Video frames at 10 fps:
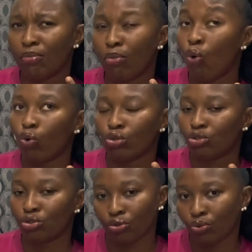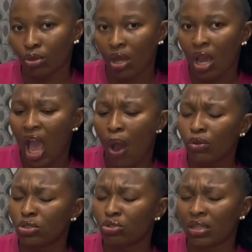more to you. I
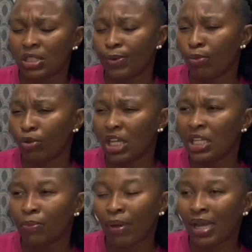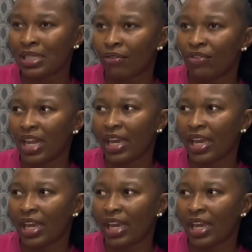want to know how to spend money. In the past, I feel